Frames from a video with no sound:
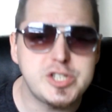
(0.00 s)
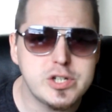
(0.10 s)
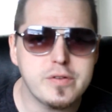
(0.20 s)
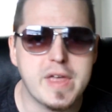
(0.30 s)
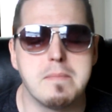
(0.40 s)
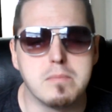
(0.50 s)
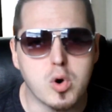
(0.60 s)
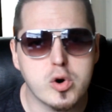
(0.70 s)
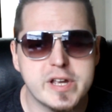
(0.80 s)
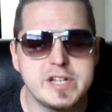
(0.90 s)
Did you know that
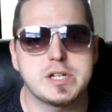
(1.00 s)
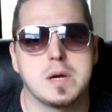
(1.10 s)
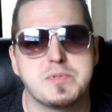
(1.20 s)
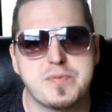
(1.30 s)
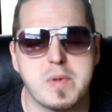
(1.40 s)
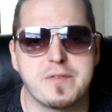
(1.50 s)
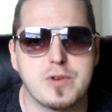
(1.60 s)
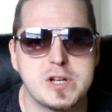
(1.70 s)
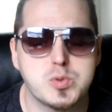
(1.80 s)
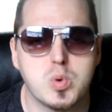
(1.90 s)
mortgage comes from a
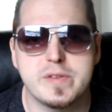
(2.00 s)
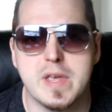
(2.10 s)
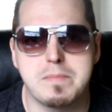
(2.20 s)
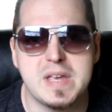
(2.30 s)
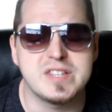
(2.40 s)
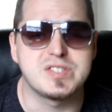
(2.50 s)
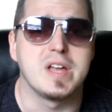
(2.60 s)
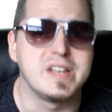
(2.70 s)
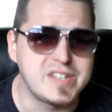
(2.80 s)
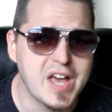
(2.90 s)
French word that means
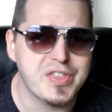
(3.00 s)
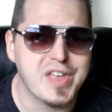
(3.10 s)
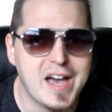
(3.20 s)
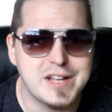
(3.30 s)
death